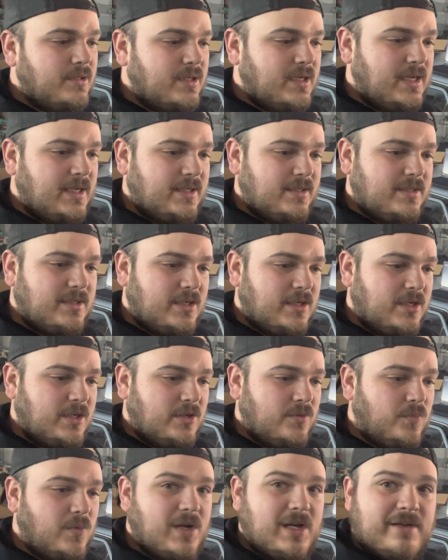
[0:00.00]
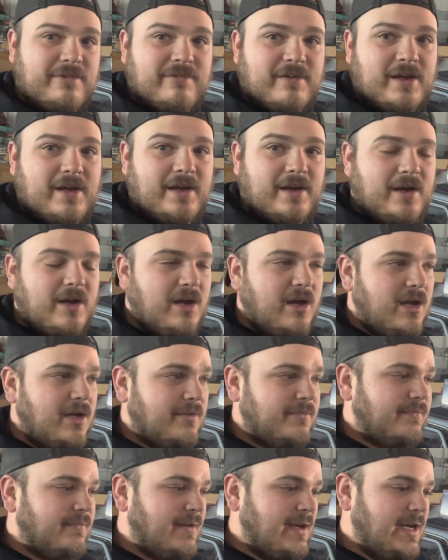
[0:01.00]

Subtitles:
I turned Wi-Fi off.